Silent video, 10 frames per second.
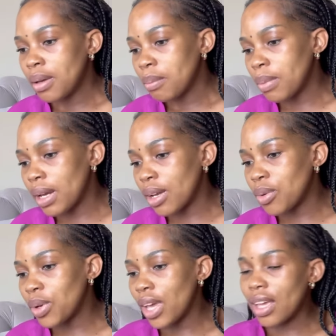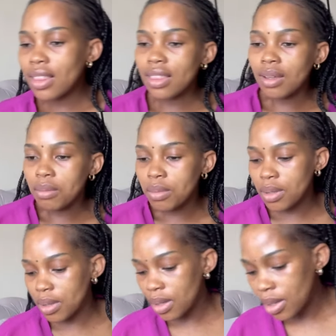but i don't hate them
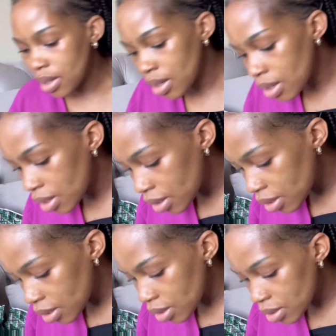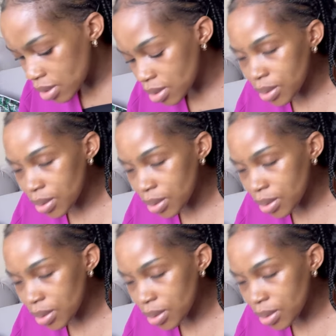so